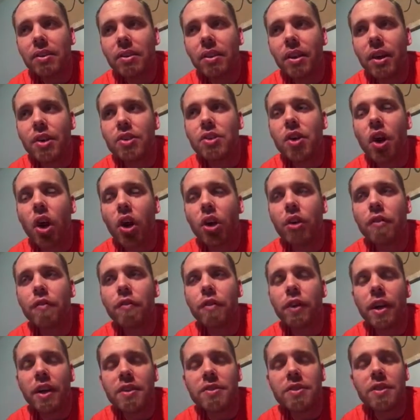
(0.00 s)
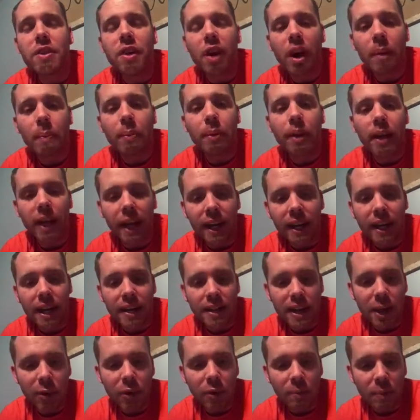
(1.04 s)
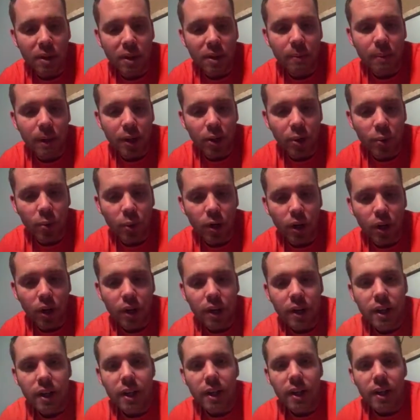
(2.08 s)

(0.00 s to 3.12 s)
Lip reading: or it's hard for us to comprehend, I think would be the better word,